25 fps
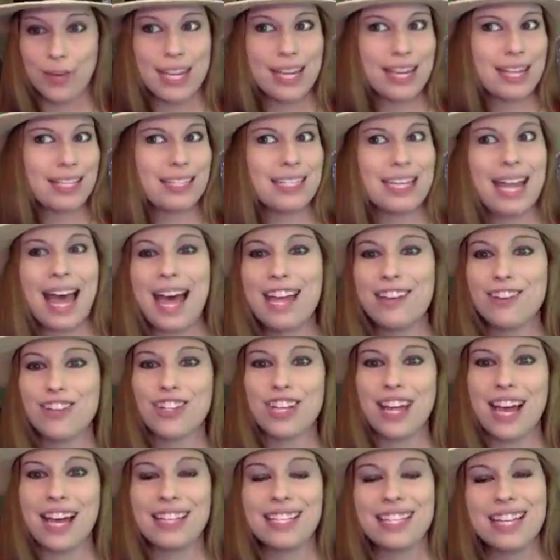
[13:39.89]
It is not
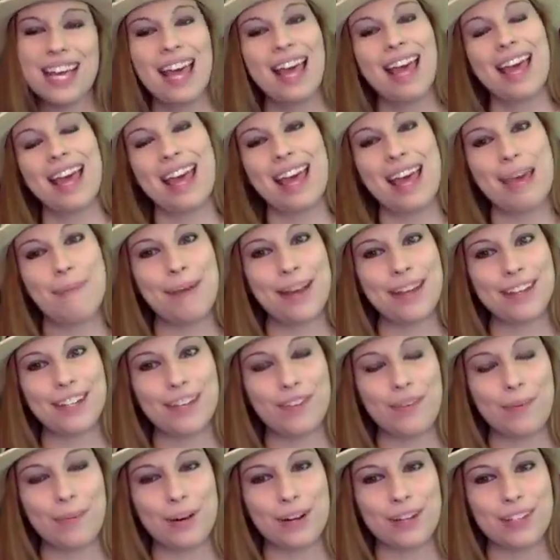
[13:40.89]
just a picture
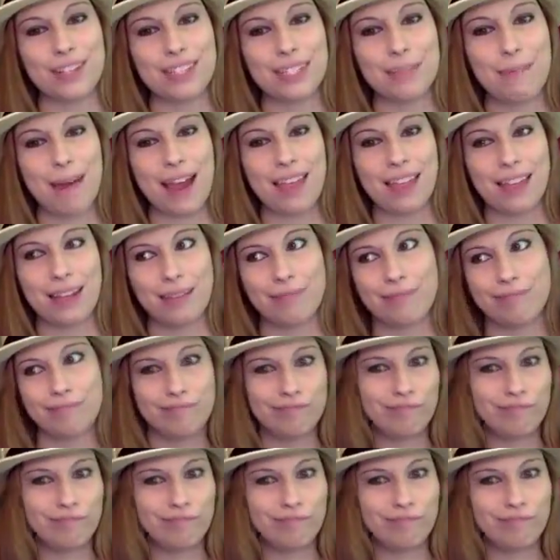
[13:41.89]
of a person smiling.